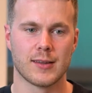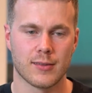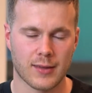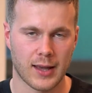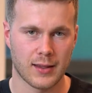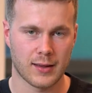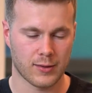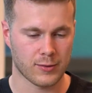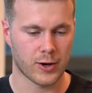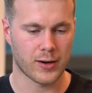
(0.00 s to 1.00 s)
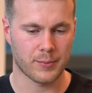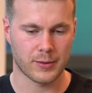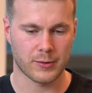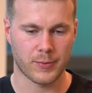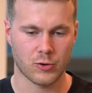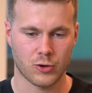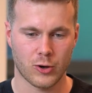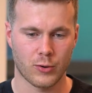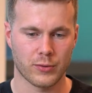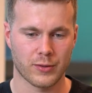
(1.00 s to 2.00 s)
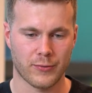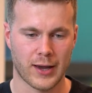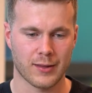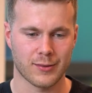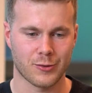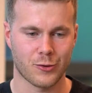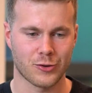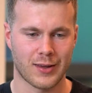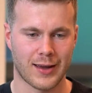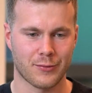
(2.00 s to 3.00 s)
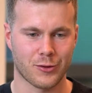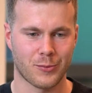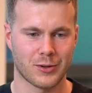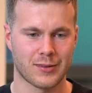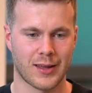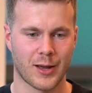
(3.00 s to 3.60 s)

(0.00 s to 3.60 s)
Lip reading: scaling a startup and especially going this fast. It's good to have someone